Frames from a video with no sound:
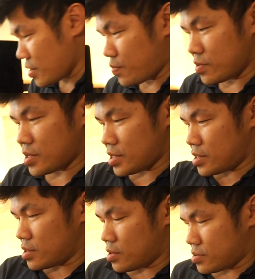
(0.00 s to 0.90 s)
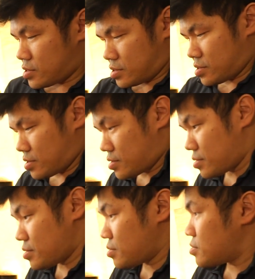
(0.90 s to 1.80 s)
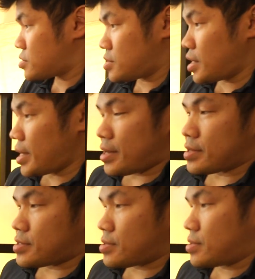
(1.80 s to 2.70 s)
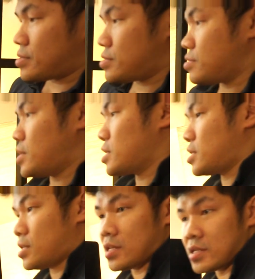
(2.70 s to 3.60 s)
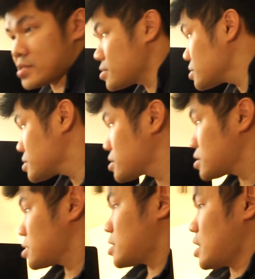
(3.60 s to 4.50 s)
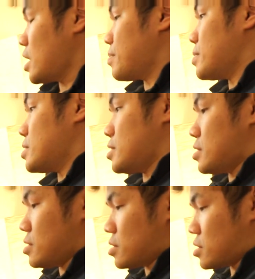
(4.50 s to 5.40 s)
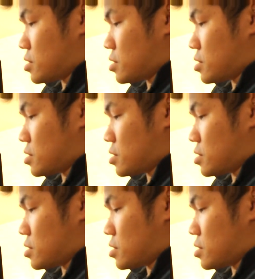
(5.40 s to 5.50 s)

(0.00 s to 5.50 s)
I put those two together so you guys can have a